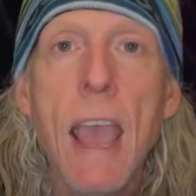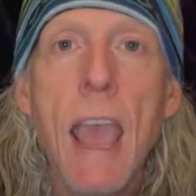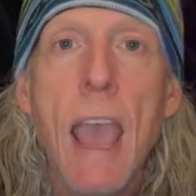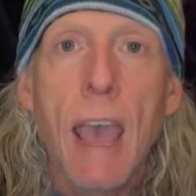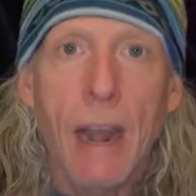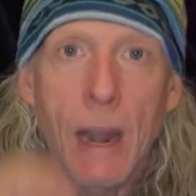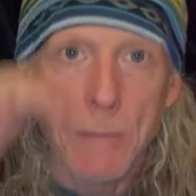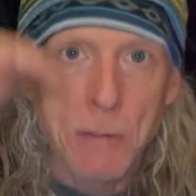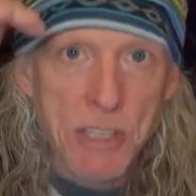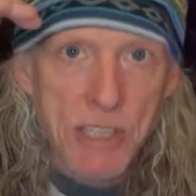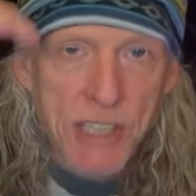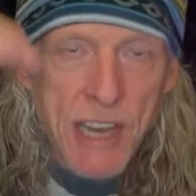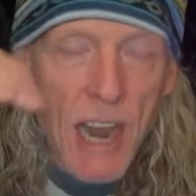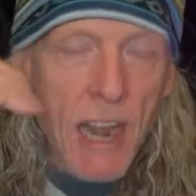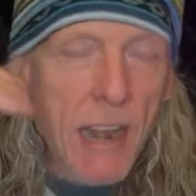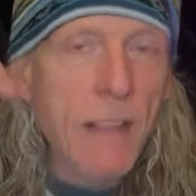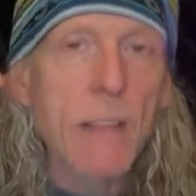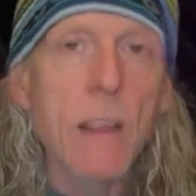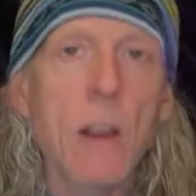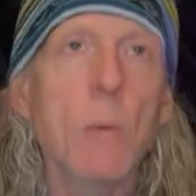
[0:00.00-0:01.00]
And I'm
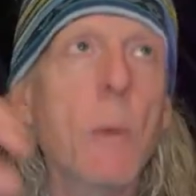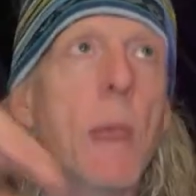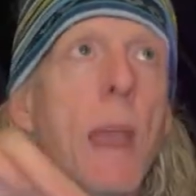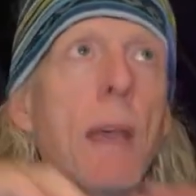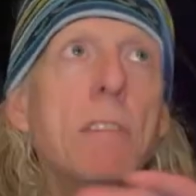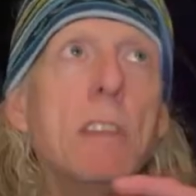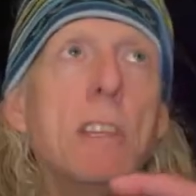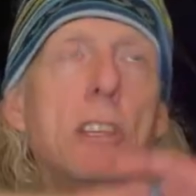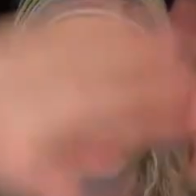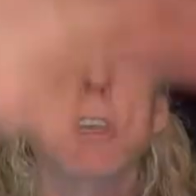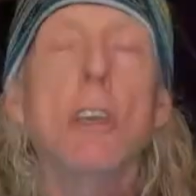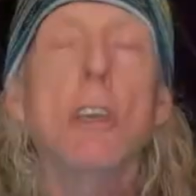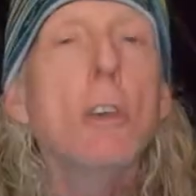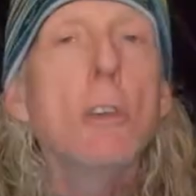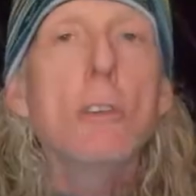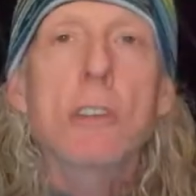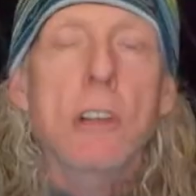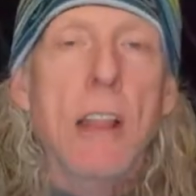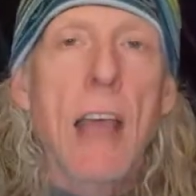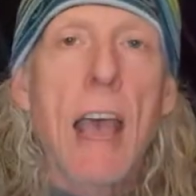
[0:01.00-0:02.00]
standing there and we have these
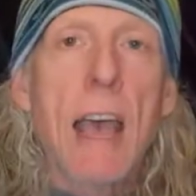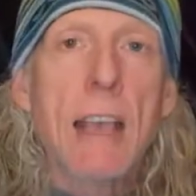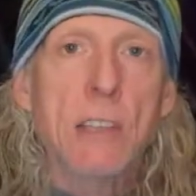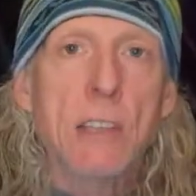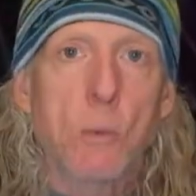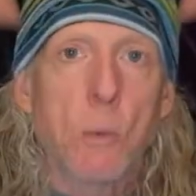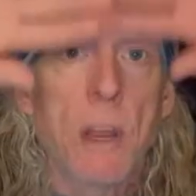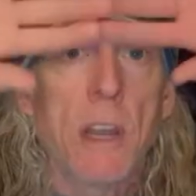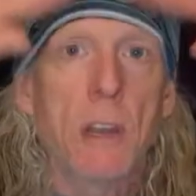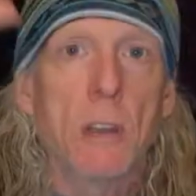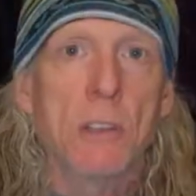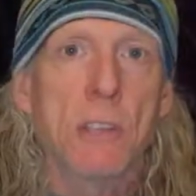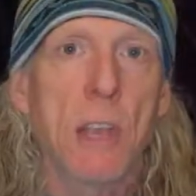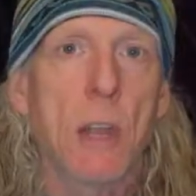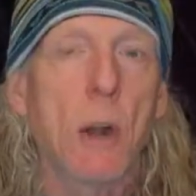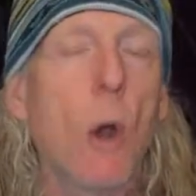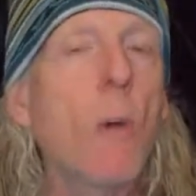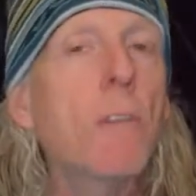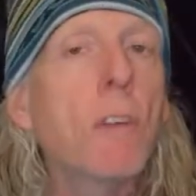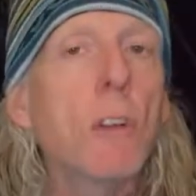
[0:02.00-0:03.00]
huge glass windows that
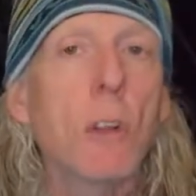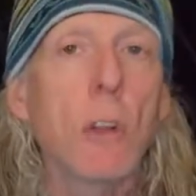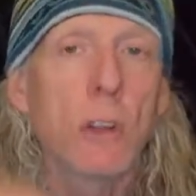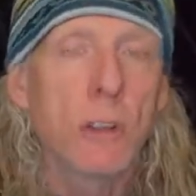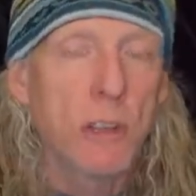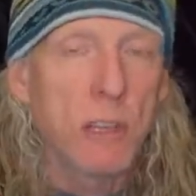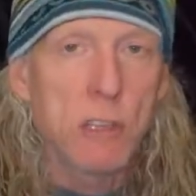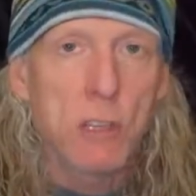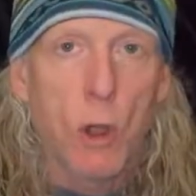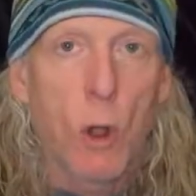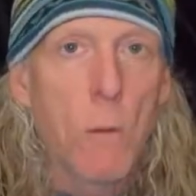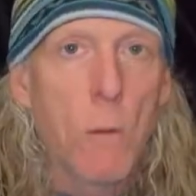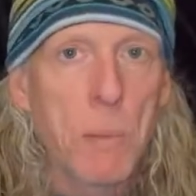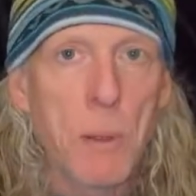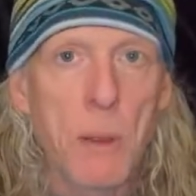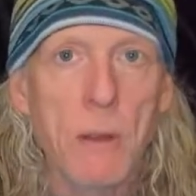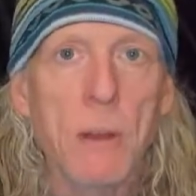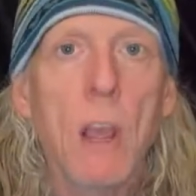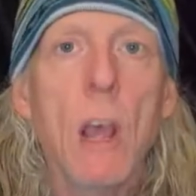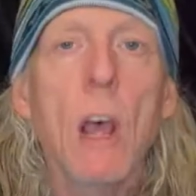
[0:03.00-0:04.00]
overlook this
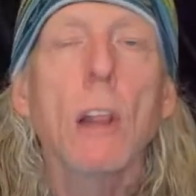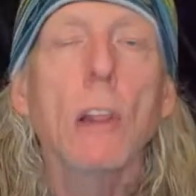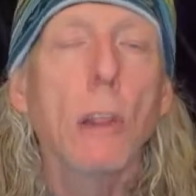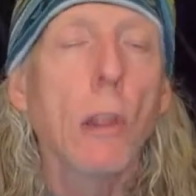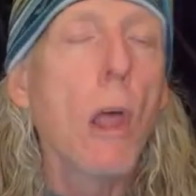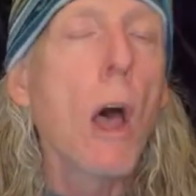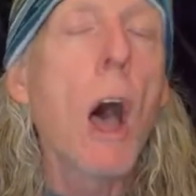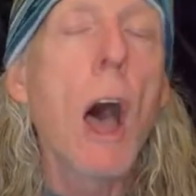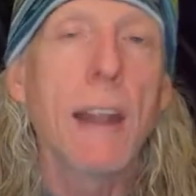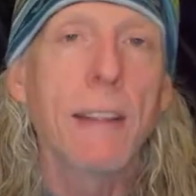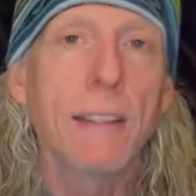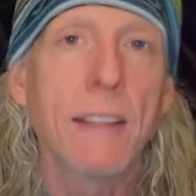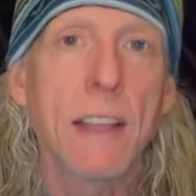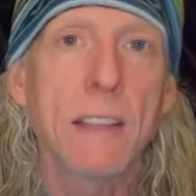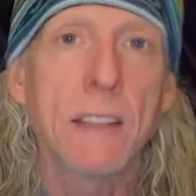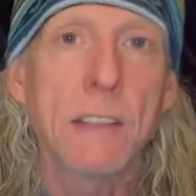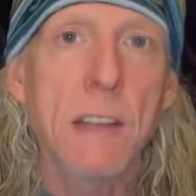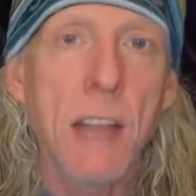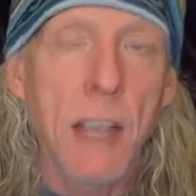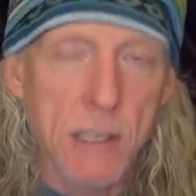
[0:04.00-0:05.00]
open lot
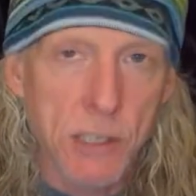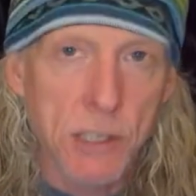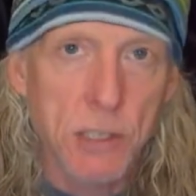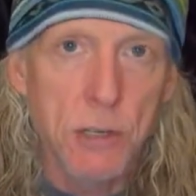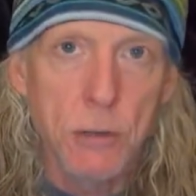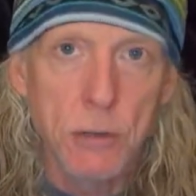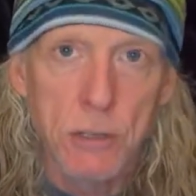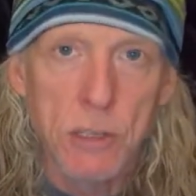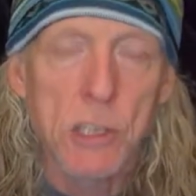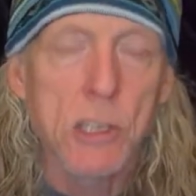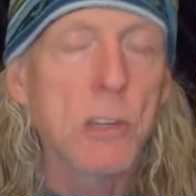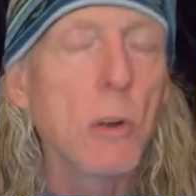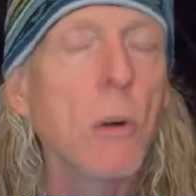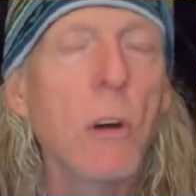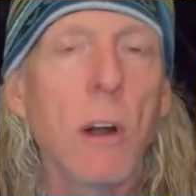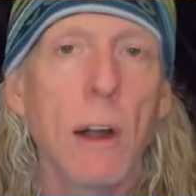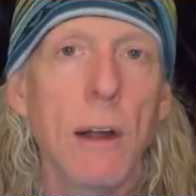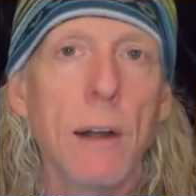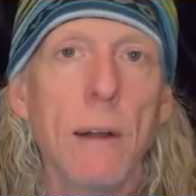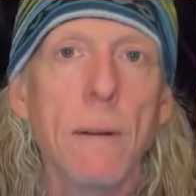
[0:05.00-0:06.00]
that's next to the
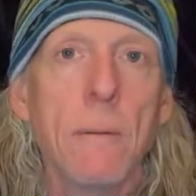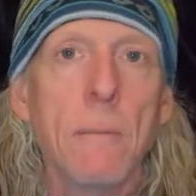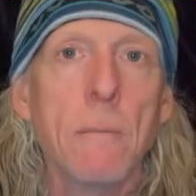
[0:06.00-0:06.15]
store.